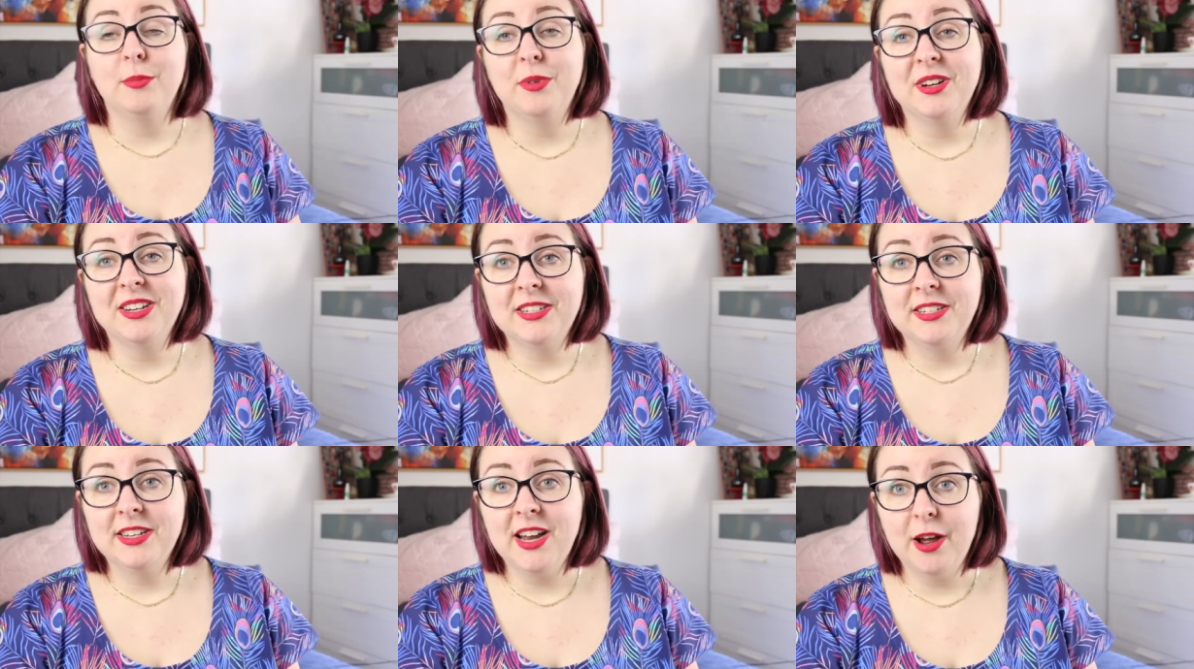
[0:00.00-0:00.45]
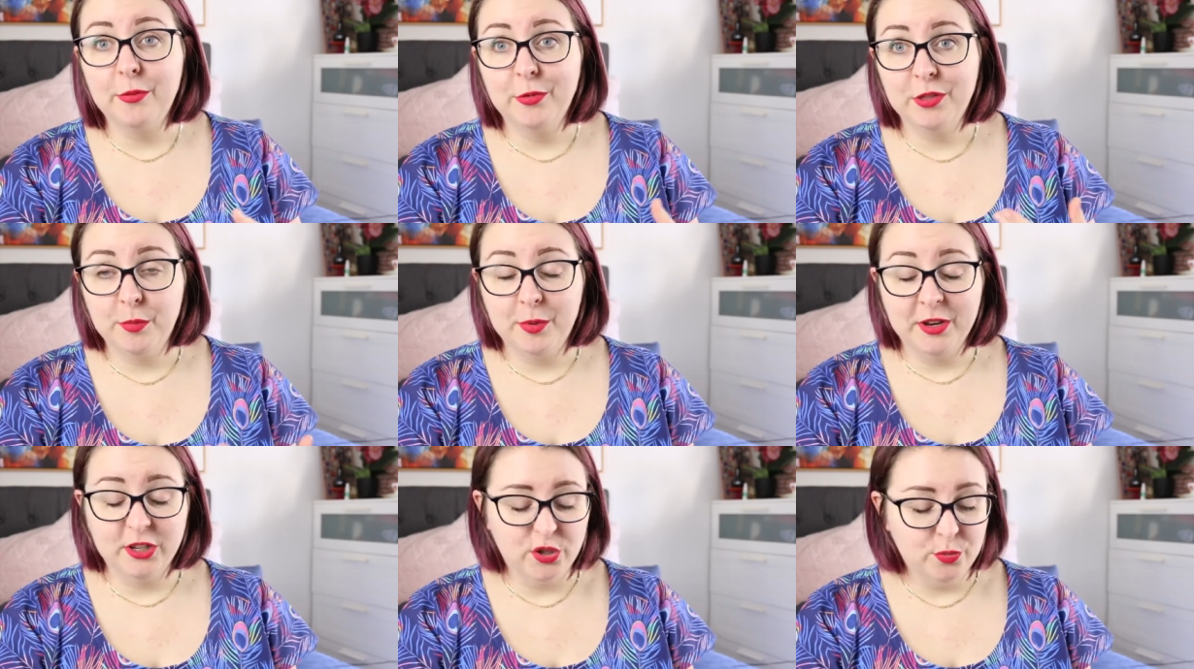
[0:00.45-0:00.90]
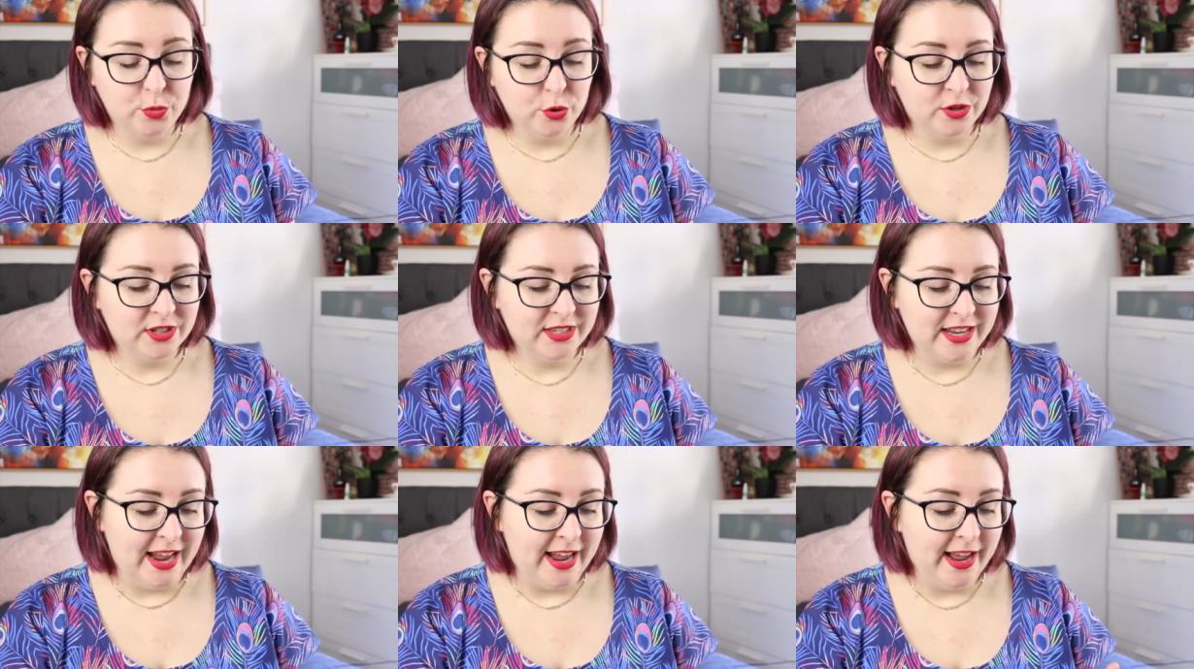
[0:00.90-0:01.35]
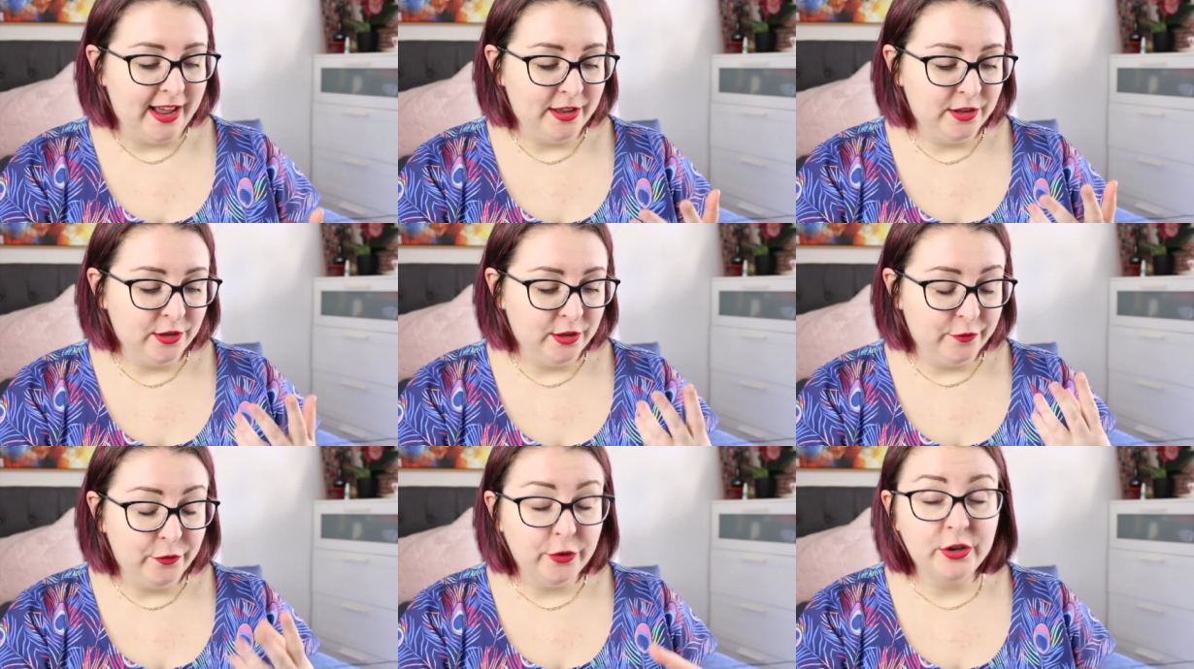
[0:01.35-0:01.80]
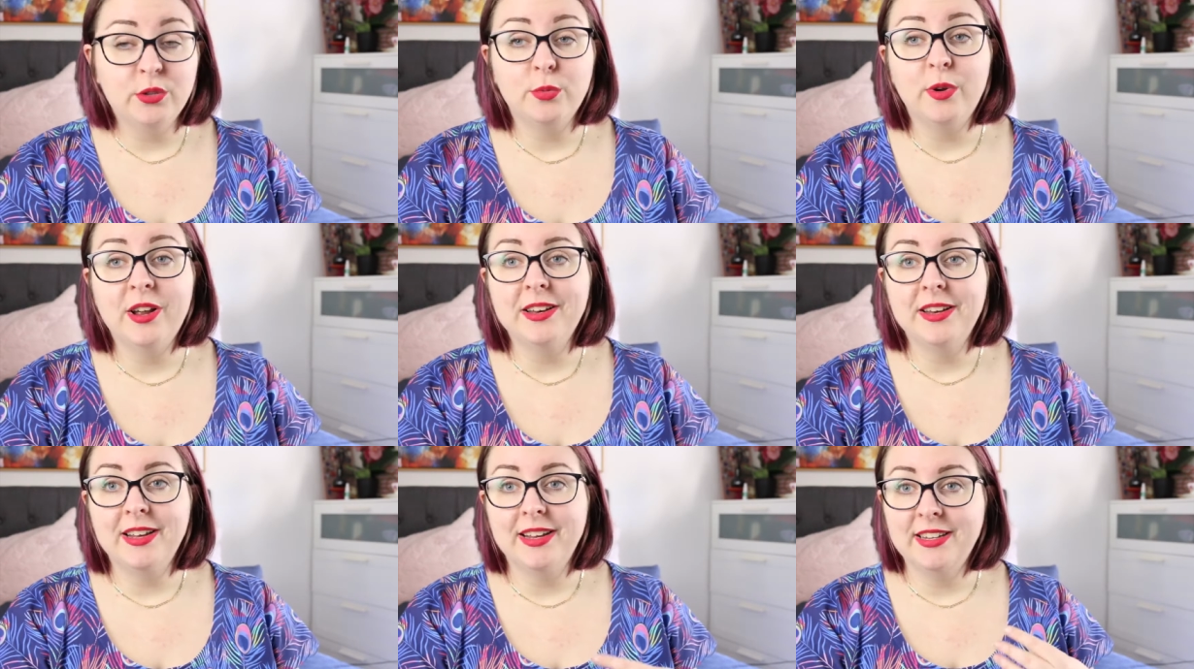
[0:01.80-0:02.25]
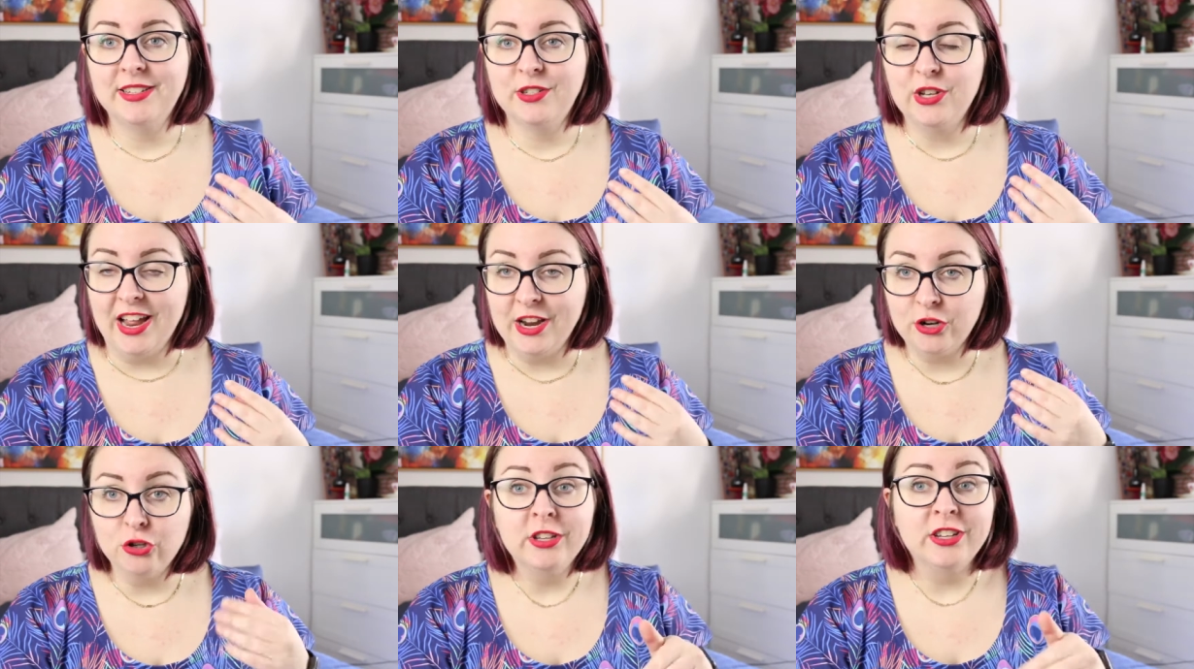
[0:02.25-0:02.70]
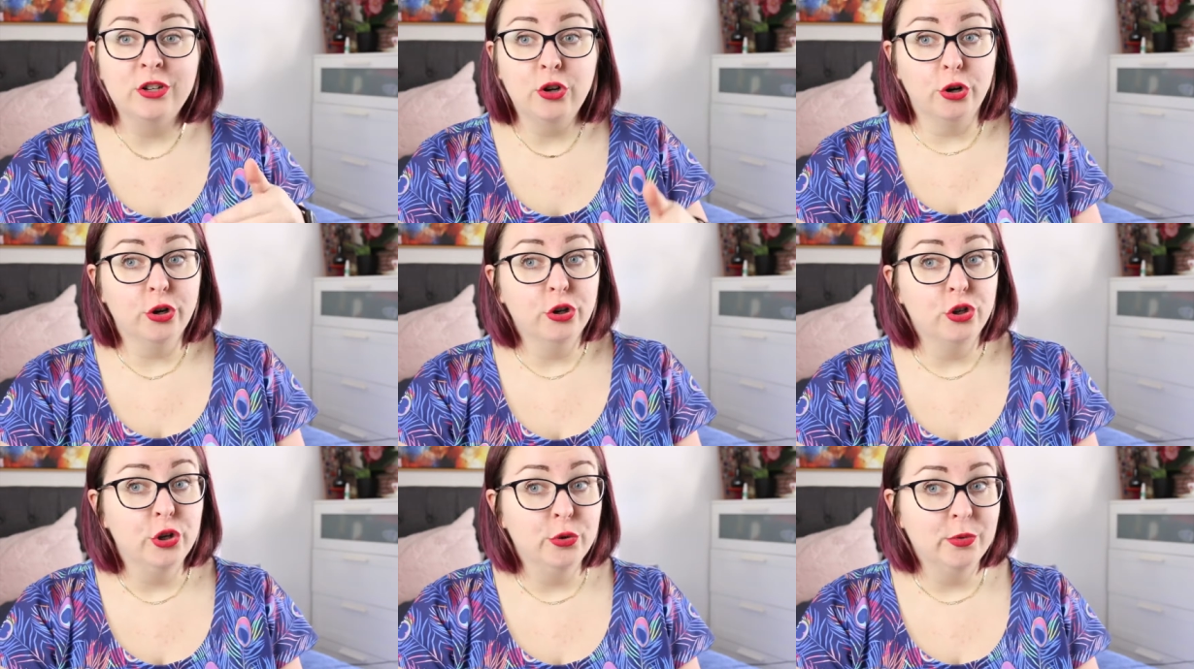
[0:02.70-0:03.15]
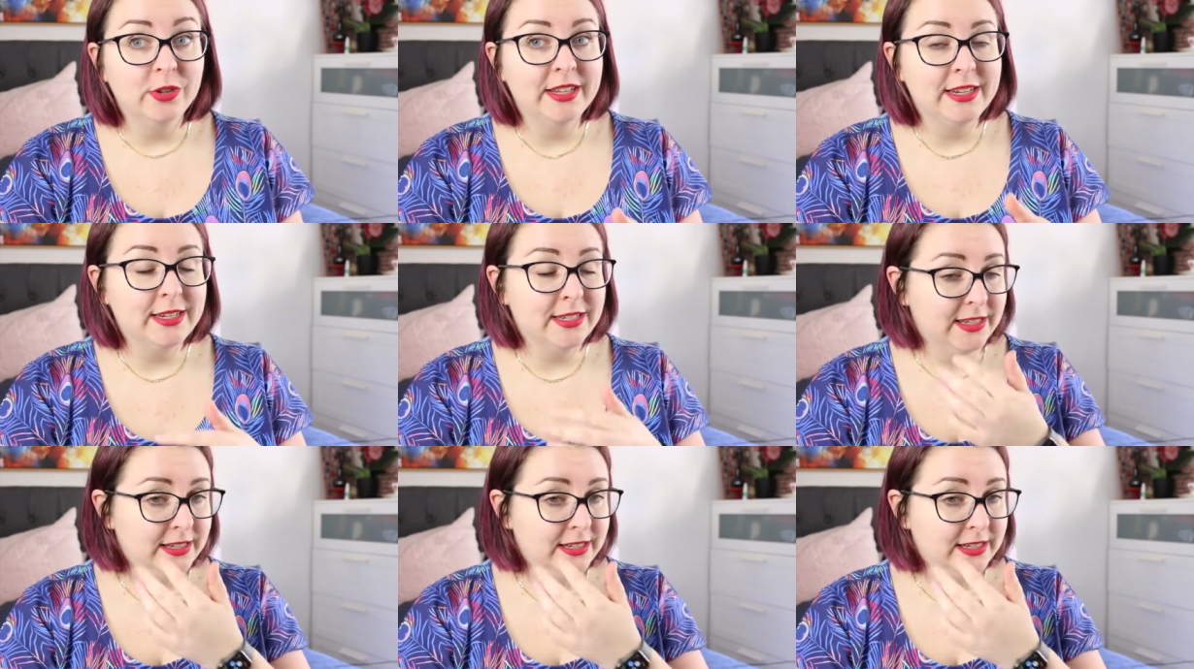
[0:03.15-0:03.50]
I'm going to start with the picture books and the first one is actually not a new release.